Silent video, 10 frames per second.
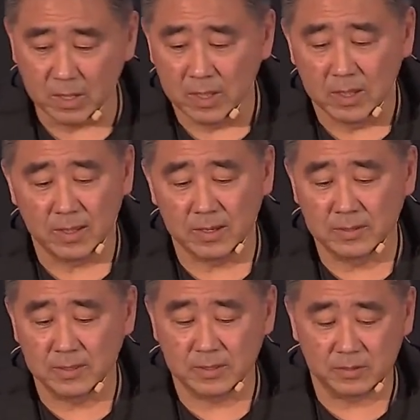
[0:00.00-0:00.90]
And
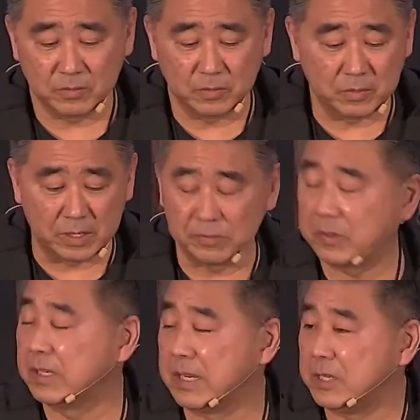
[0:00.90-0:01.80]
whatever
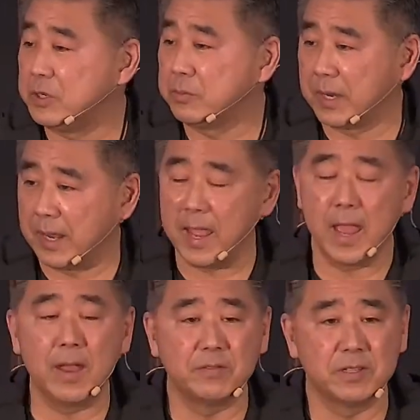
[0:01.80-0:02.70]
need you might
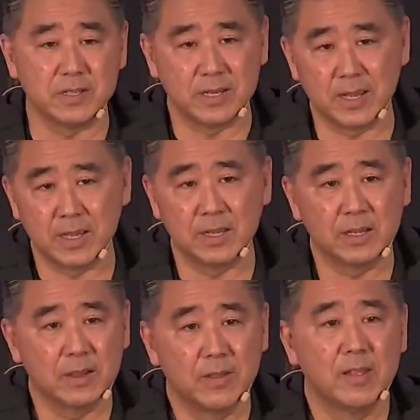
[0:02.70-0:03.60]
have today,
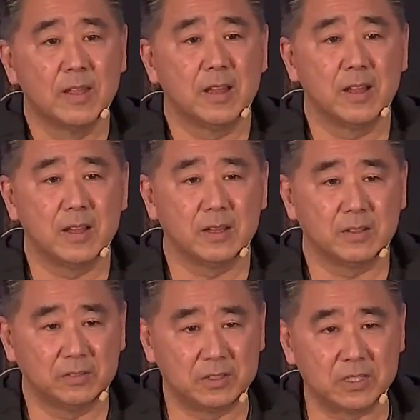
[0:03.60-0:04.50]

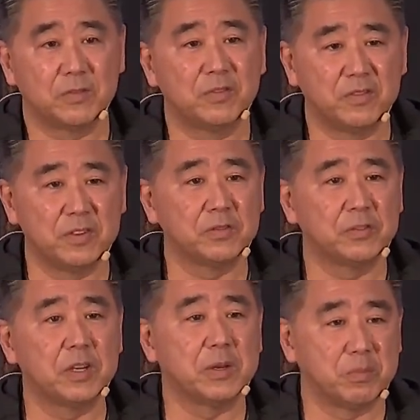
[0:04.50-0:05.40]
just feel
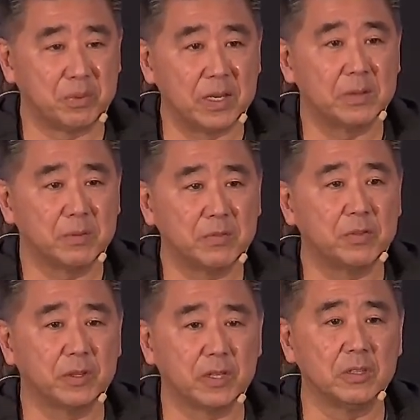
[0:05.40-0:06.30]
free to bring it
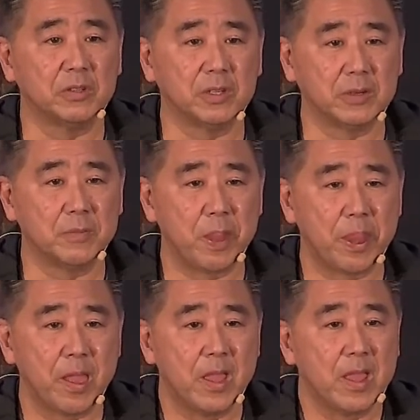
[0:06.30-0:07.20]
before the Lord.
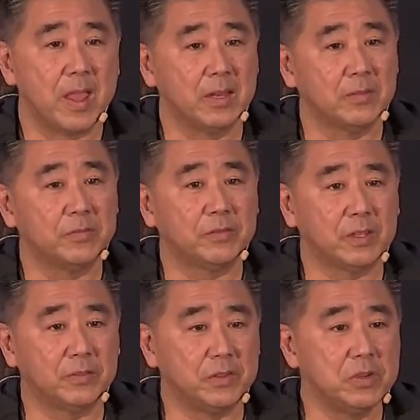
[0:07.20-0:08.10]
And
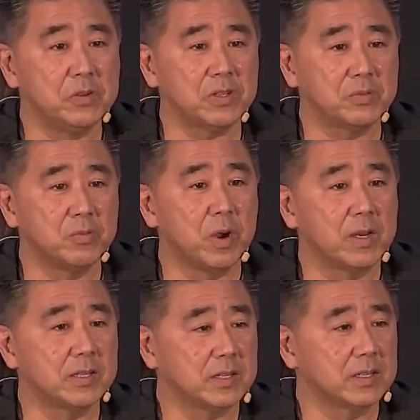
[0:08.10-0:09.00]
if you just want
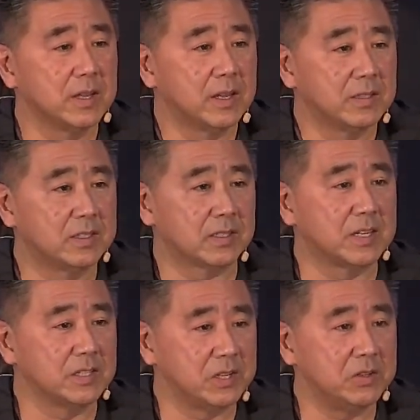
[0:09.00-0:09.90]
to just
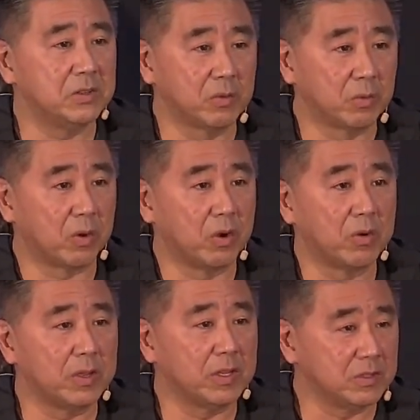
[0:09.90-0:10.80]
continue to grow
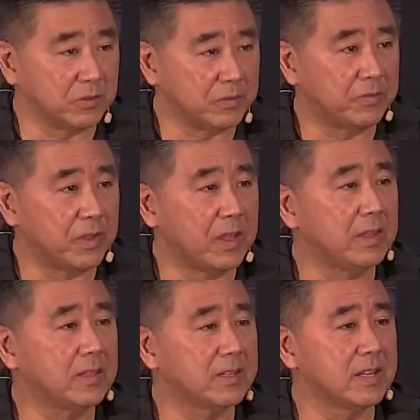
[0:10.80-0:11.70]
in your
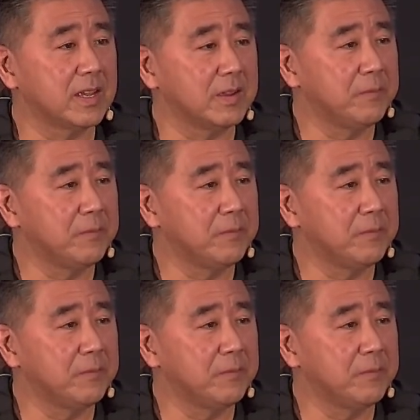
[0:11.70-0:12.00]
faith today,